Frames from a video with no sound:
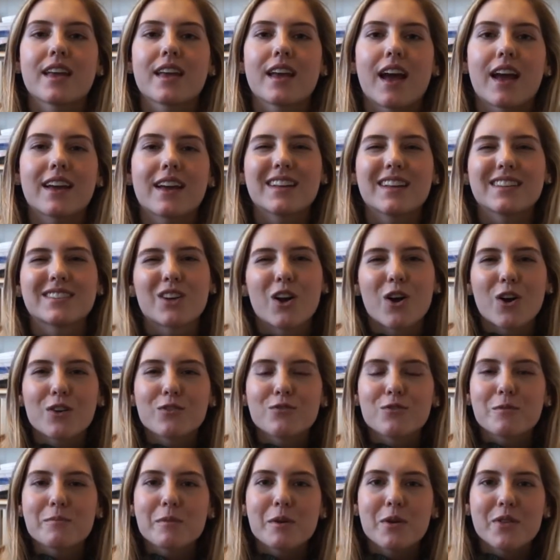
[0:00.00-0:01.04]
It's hard
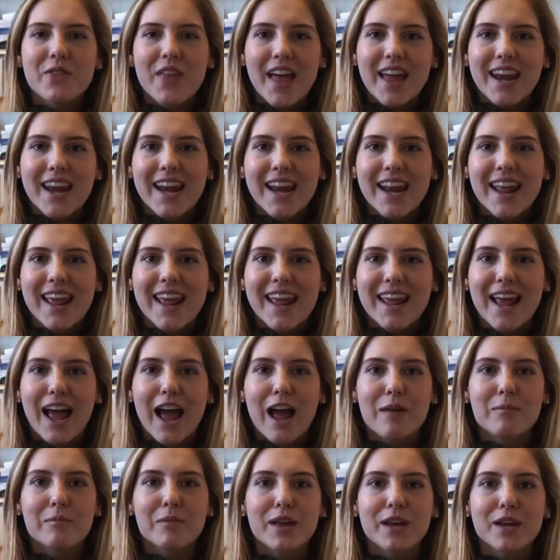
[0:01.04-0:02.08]
for me with editing.
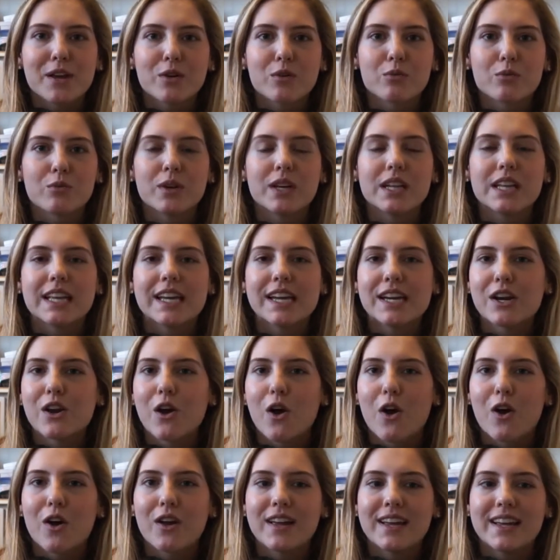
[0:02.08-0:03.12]
I'm like really
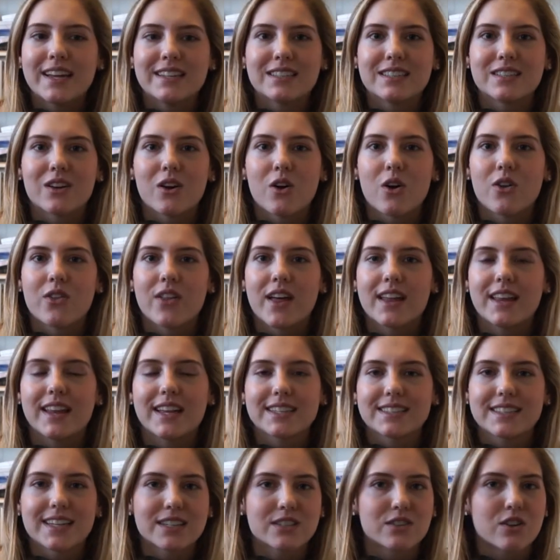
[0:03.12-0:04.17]
not into all that like
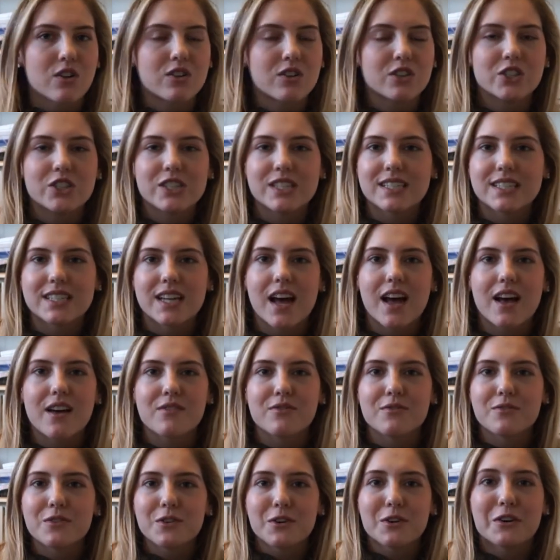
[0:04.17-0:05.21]
technology stuff
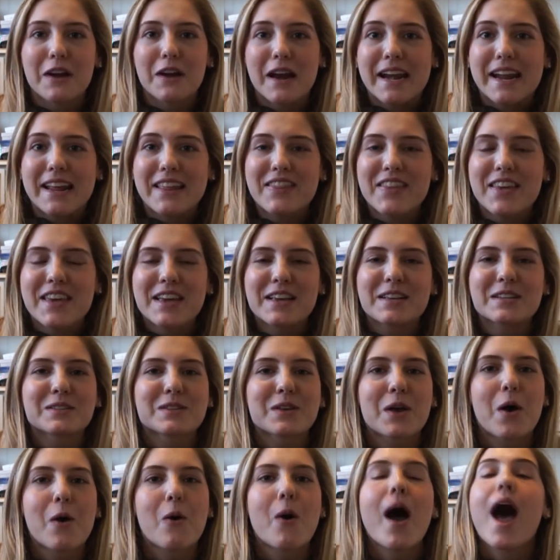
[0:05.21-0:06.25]
or anything,
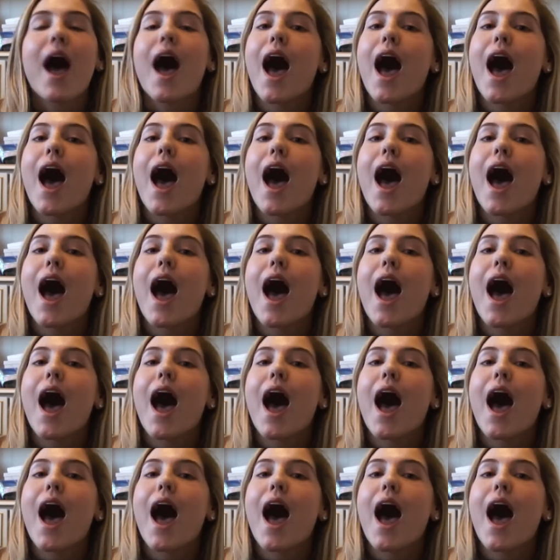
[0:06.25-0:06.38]
so